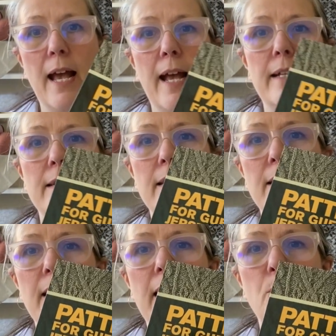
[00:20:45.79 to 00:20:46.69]
and
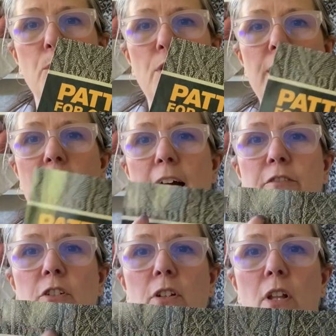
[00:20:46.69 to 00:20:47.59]
they would
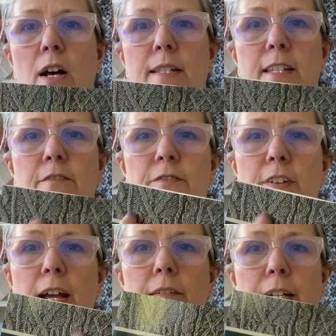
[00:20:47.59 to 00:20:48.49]
have lots of
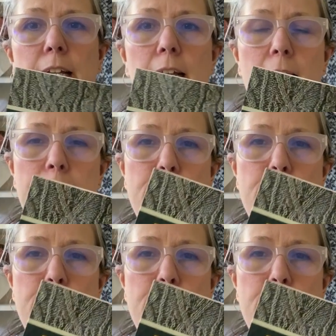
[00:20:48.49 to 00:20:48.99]
very